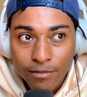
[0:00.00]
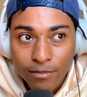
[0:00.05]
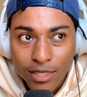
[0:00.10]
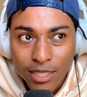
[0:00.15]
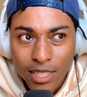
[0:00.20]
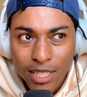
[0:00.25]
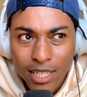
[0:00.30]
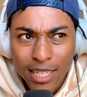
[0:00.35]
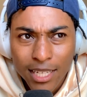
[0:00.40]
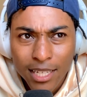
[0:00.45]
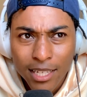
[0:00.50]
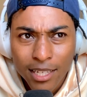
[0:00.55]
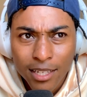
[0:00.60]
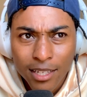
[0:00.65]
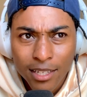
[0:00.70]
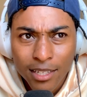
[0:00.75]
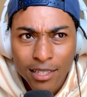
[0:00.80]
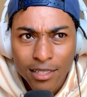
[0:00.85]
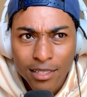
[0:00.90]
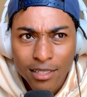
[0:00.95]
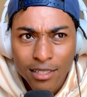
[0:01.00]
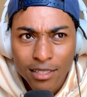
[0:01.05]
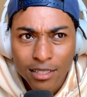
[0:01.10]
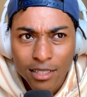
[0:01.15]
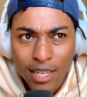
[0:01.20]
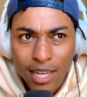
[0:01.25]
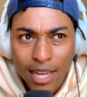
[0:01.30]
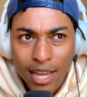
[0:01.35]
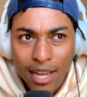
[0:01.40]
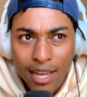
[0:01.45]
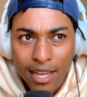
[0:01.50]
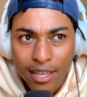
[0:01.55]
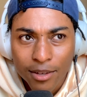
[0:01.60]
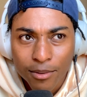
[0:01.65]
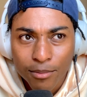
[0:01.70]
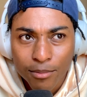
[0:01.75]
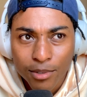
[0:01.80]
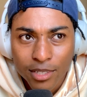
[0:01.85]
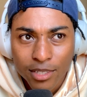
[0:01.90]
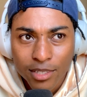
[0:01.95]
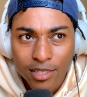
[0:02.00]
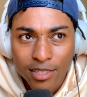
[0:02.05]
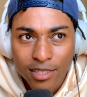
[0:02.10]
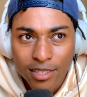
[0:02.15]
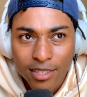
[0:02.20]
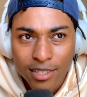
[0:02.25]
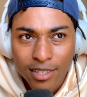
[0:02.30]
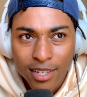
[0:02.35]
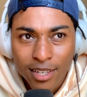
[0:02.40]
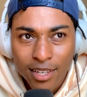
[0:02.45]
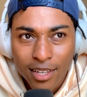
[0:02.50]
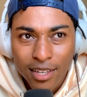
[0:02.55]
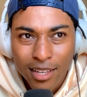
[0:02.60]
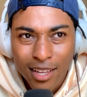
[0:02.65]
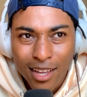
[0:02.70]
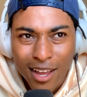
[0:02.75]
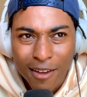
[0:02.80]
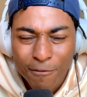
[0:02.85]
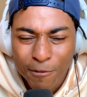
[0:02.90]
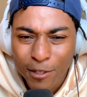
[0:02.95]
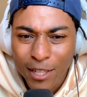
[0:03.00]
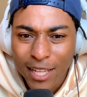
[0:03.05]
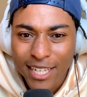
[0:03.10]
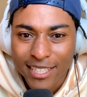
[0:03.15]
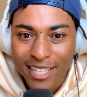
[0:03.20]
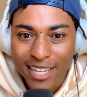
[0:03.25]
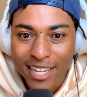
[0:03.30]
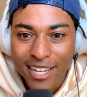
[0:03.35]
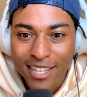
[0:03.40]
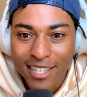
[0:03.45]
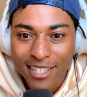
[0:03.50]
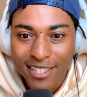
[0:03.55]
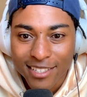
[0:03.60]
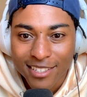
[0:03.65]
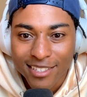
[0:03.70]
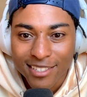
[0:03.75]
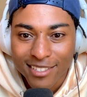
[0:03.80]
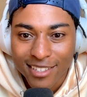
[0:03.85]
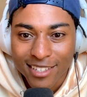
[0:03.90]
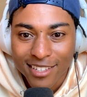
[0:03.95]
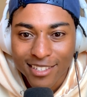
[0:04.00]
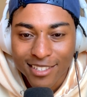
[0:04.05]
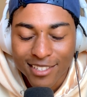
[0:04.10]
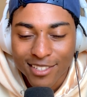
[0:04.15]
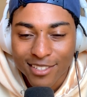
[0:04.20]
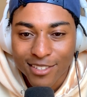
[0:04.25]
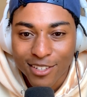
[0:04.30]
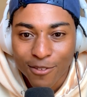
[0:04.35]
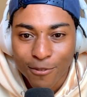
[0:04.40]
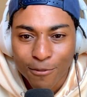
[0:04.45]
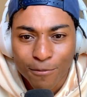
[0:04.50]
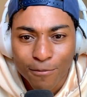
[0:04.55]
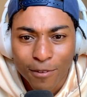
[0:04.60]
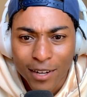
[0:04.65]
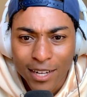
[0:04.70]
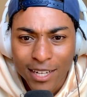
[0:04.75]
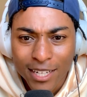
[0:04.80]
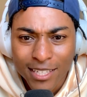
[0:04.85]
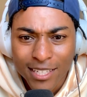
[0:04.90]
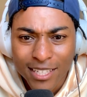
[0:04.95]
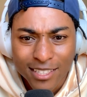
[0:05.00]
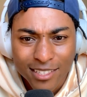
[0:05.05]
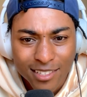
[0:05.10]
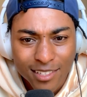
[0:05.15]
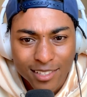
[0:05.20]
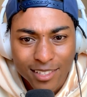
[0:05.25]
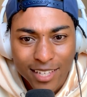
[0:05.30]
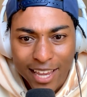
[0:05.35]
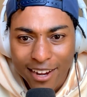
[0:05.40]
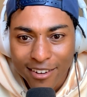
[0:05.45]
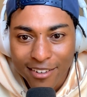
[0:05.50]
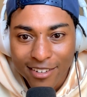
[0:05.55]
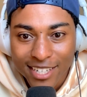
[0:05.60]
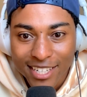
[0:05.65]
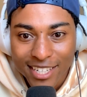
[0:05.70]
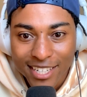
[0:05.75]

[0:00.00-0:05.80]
and yeah, it was. I feel like dating is fun. It's scary.